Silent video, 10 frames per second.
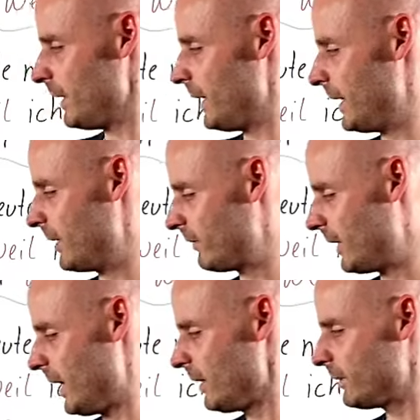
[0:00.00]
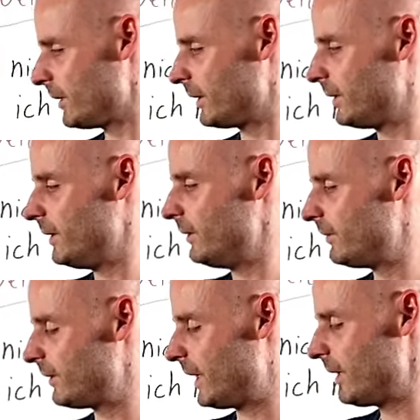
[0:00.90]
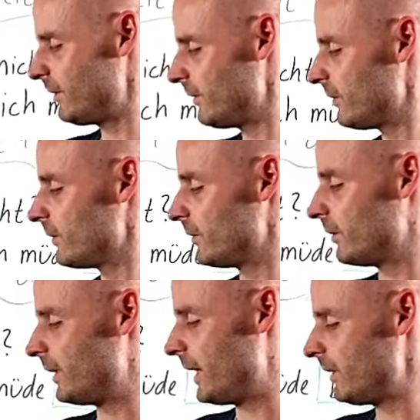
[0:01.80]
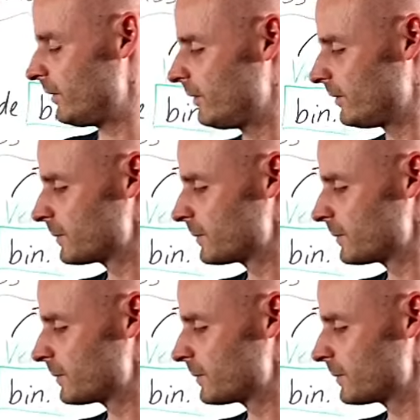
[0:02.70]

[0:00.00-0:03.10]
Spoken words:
Er sagt, yeah, he says that,